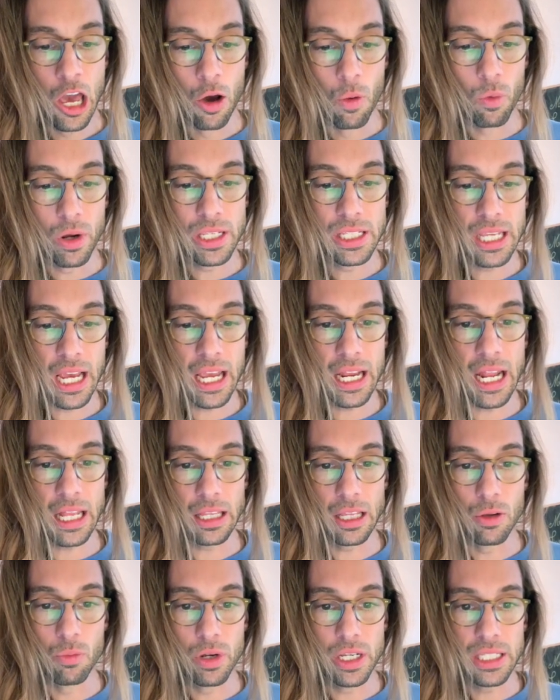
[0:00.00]
we see
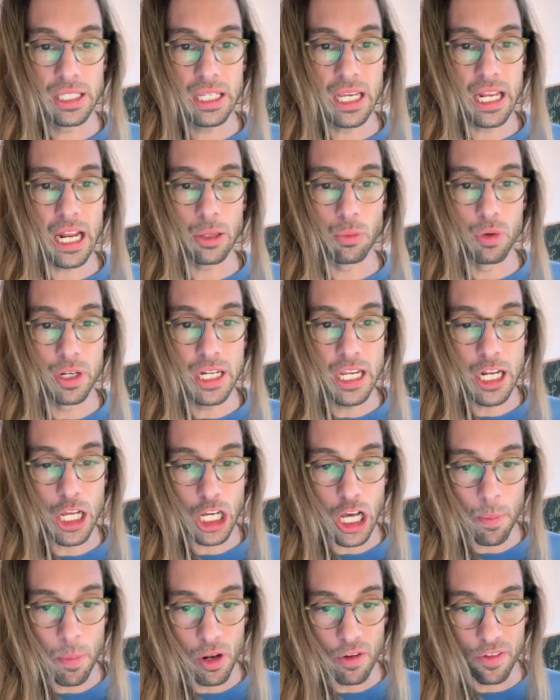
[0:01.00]
that we need a
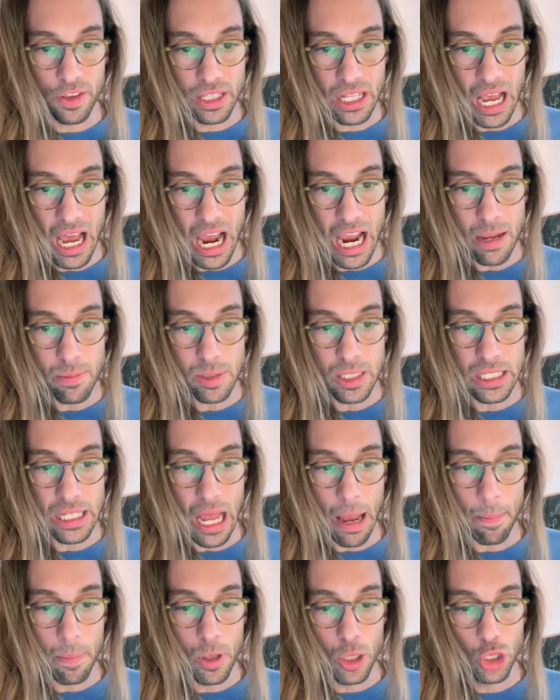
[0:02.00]
couple of time
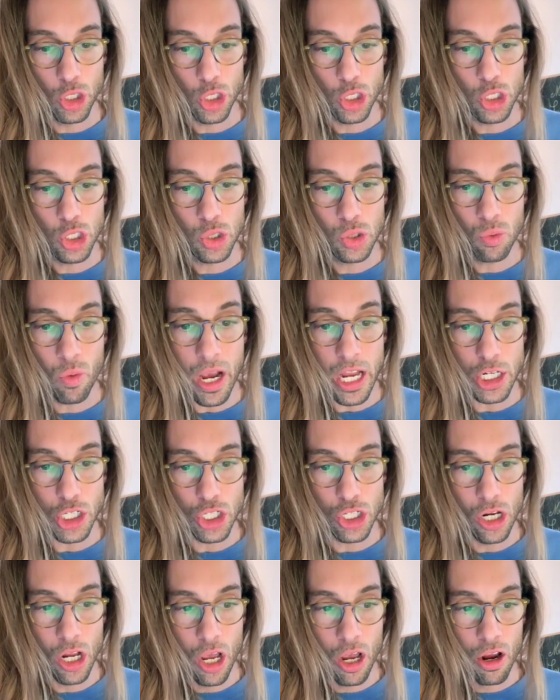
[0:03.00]
steps to
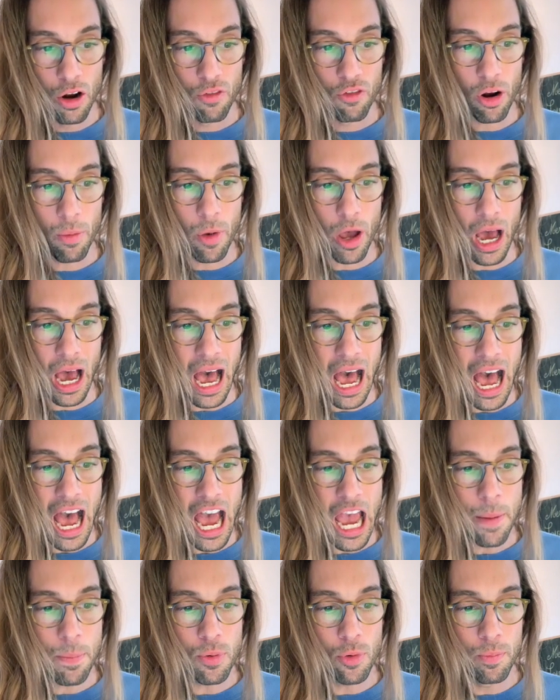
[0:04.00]
switch from a
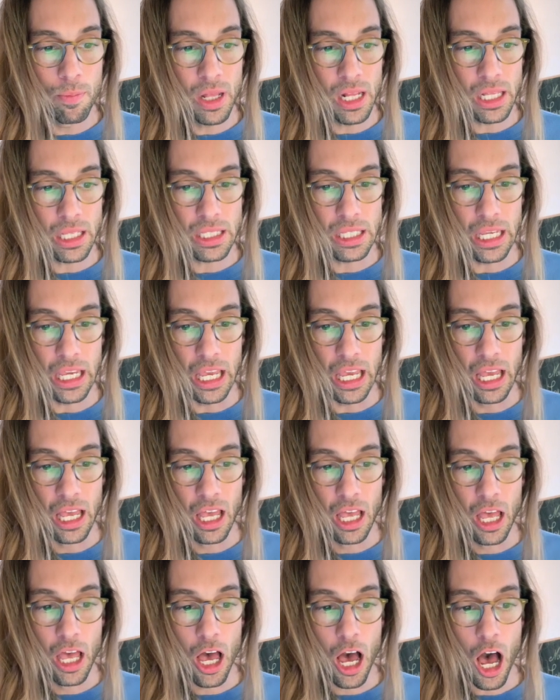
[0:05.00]
high probability
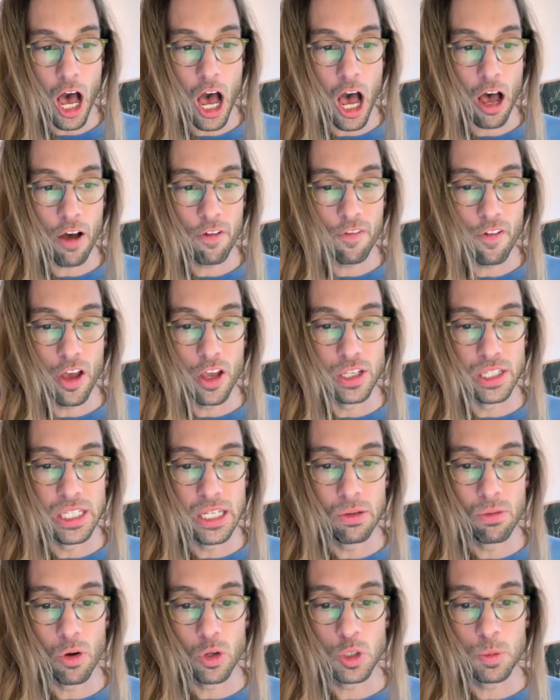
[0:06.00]
of a
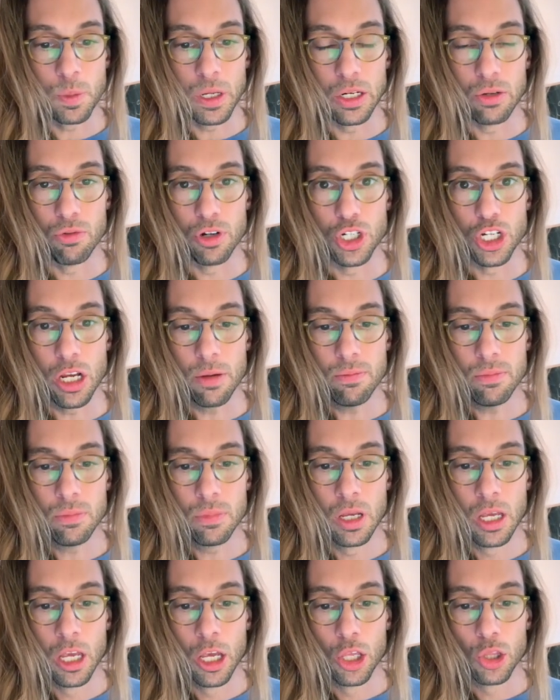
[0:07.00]
zero speed regime
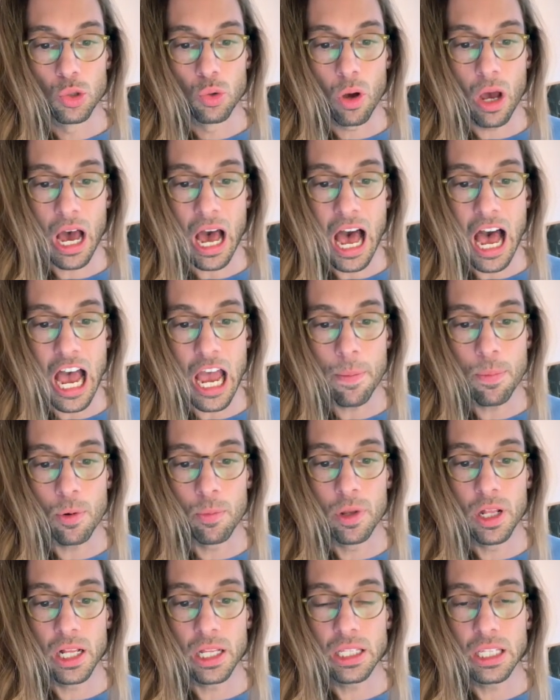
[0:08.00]
to a high
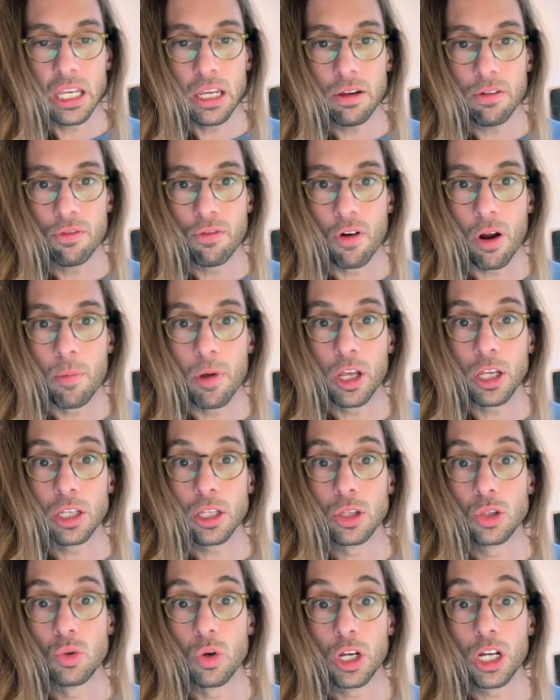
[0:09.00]
probability
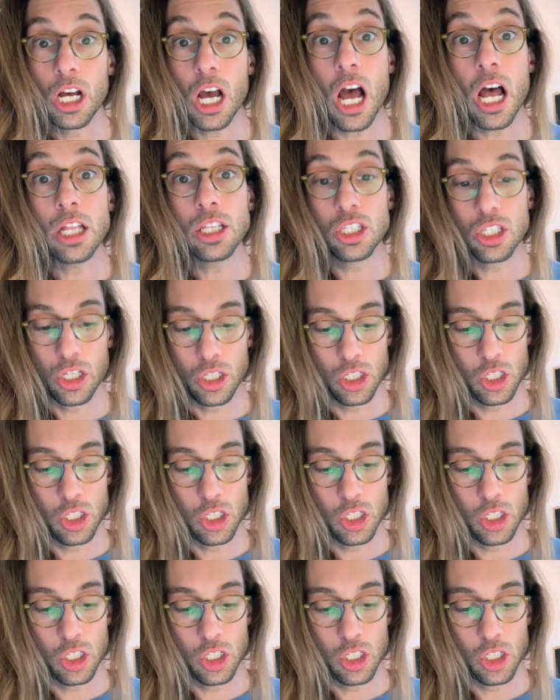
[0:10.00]
to a constant